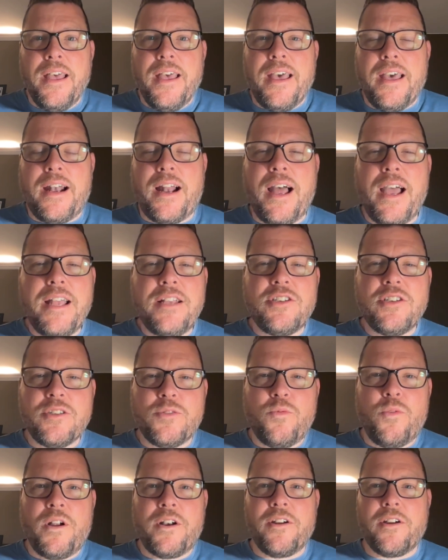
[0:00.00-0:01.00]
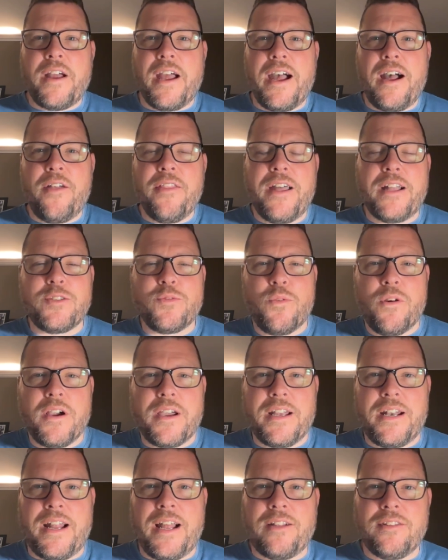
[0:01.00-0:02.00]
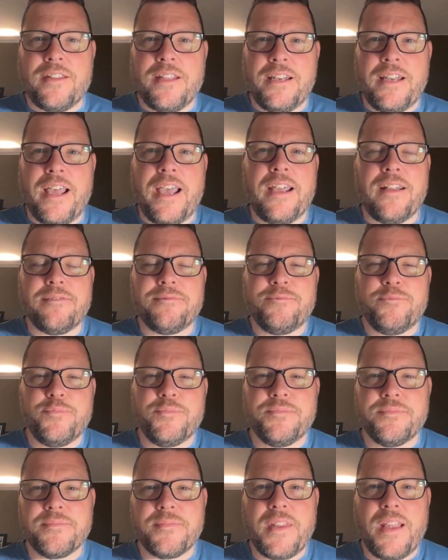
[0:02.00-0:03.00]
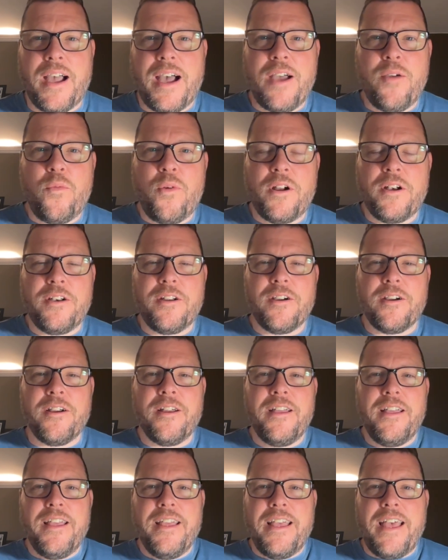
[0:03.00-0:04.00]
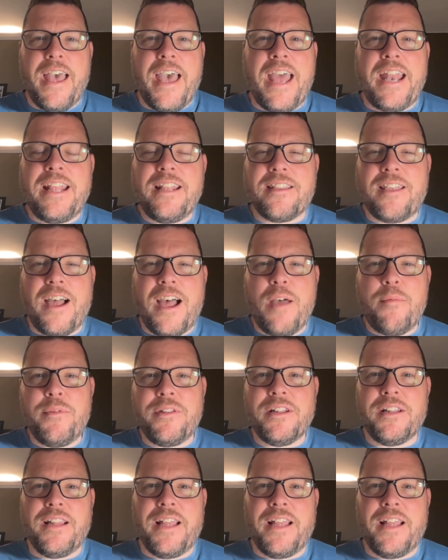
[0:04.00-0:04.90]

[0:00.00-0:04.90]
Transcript: And I just wonder how that's working out today. I wonder any time in the